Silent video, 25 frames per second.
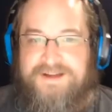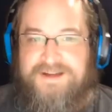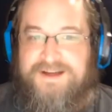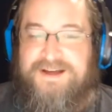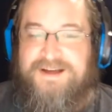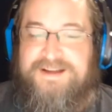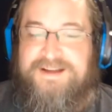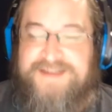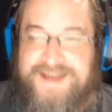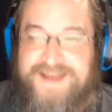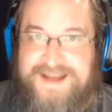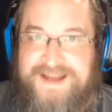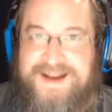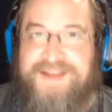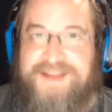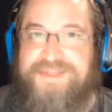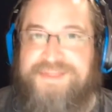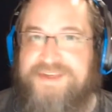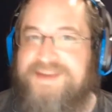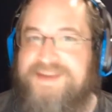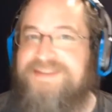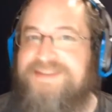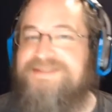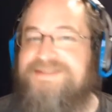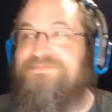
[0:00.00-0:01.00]
again and, I
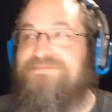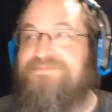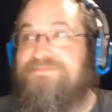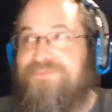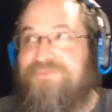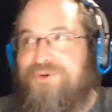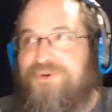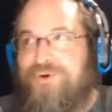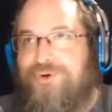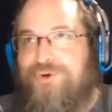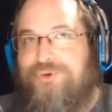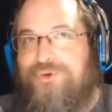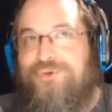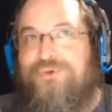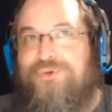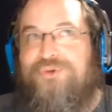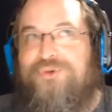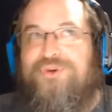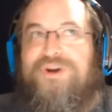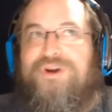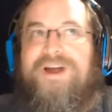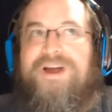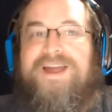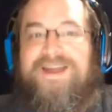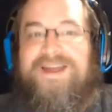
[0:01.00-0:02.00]
think is a
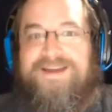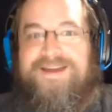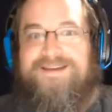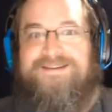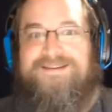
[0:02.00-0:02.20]
great, oh,